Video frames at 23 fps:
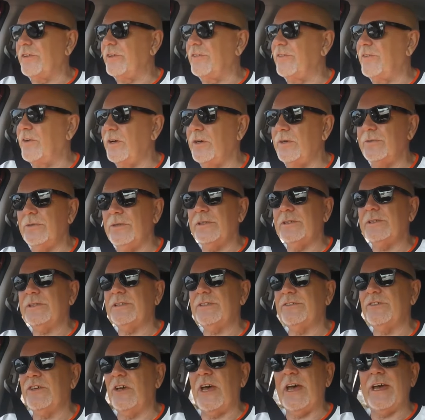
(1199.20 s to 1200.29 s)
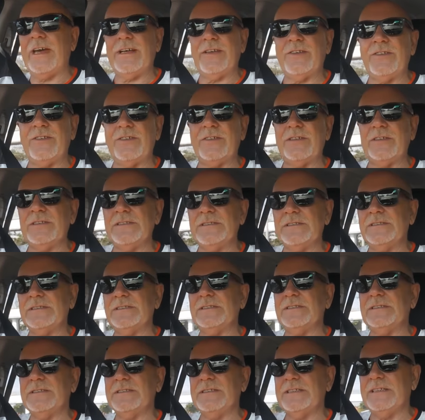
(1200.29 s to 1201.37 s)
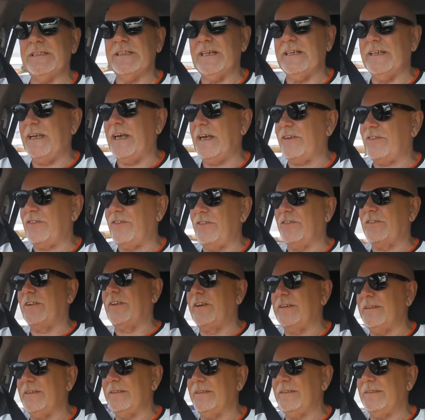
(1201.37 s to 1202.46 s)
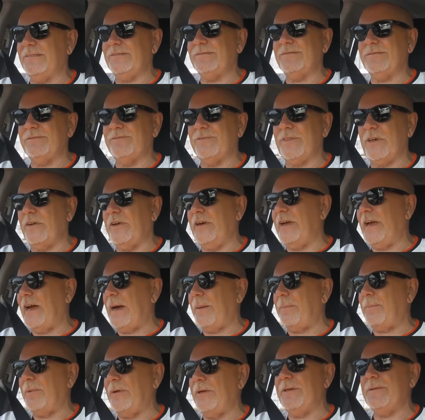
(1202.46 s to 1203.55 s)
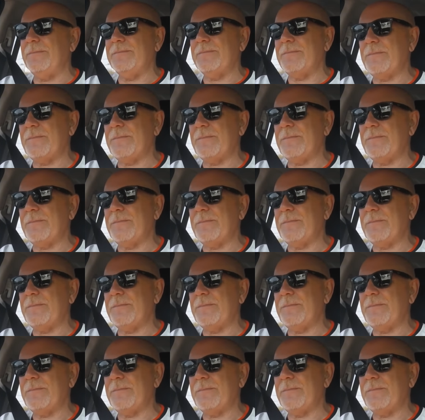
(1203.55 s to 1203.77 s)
on the phone to X, and X is like very happy